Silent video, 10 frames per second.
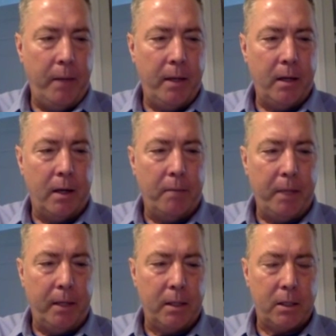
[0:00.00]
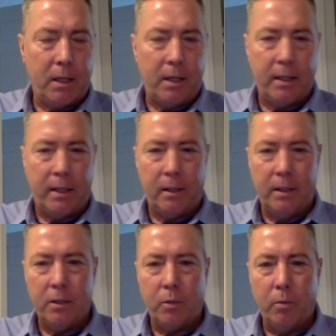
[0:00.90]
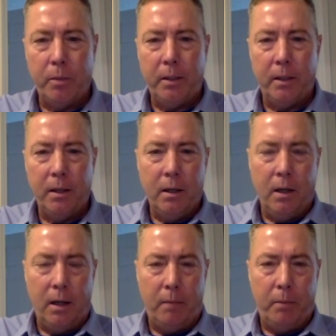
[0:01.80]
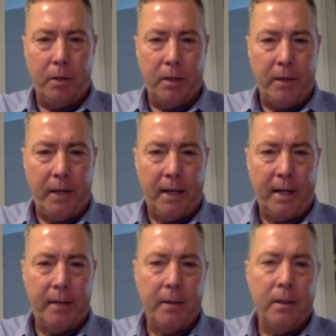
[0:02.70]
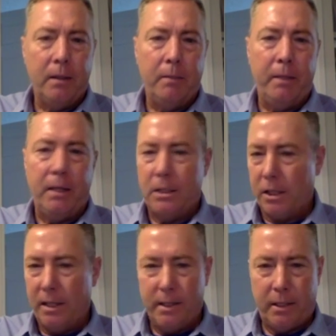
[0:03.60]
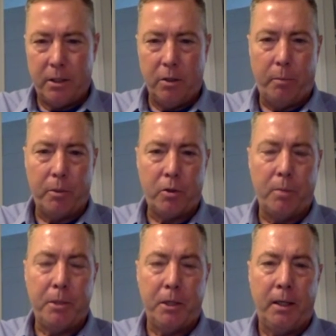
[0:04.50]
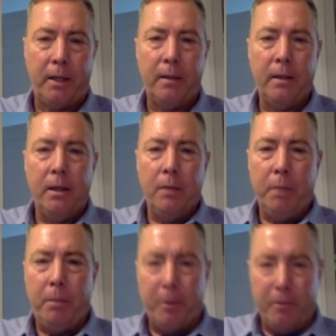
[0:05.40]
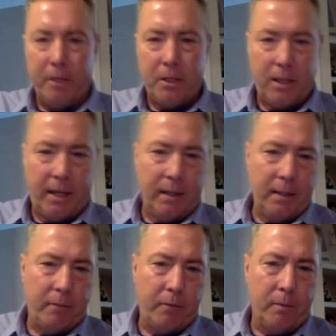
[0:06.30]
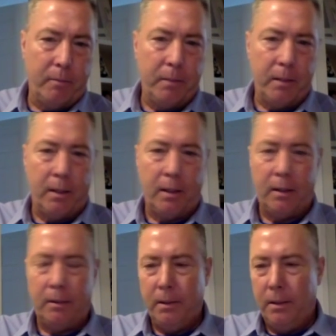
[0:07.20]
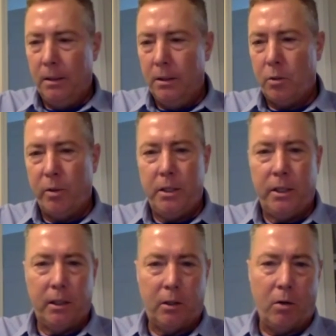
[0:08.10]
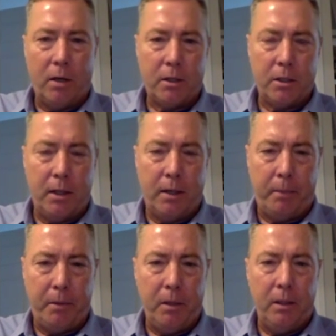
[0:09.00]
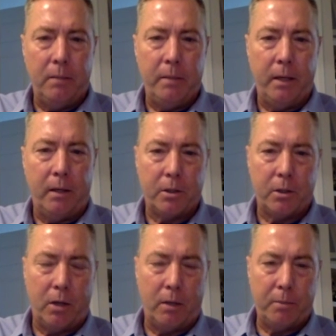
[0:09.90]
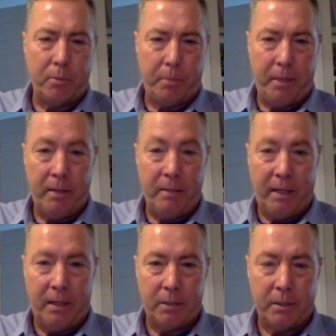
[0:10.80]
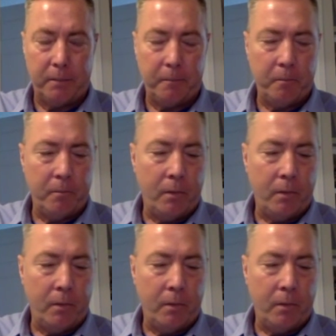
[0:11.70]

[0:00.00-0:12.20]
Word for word: and then a bandage contact lens will be uh, put on the eye. The bandage lens has no prescription in it but prevents the eyelid from uh, squeeging across the epithelium and also helps with pain management.